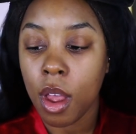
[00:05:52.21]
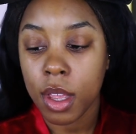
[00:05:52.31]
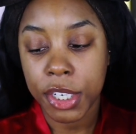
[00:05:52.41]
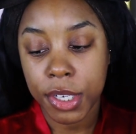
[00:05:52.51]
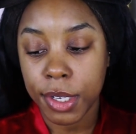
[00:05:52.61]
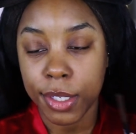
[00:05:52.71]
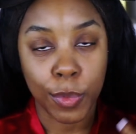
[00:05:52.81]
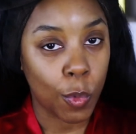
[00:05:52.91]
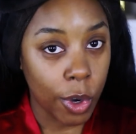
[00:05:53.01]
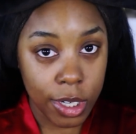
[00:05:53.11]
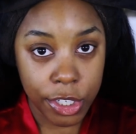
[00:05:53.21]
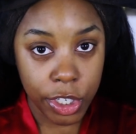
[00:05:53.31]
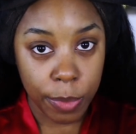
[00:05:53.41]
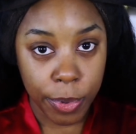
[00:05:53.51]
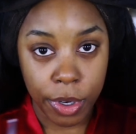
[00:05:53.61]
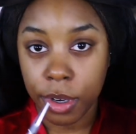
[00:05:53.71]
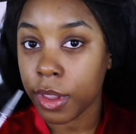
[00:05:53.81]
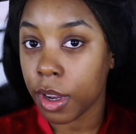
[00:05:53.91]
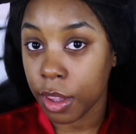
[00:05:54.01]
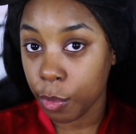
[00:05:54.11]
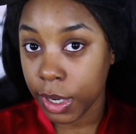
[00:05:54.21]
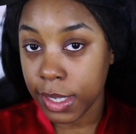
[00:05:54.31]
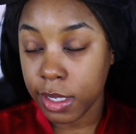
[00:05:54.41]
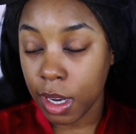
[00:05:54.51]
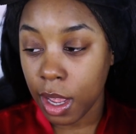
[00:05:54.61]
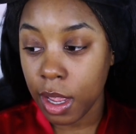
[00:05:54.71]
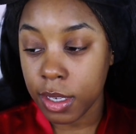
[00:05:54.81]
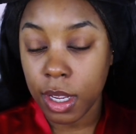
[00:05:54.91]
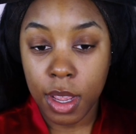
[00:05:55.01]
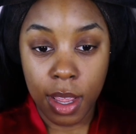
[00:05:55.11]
It's just one is cheaper, the other one is not.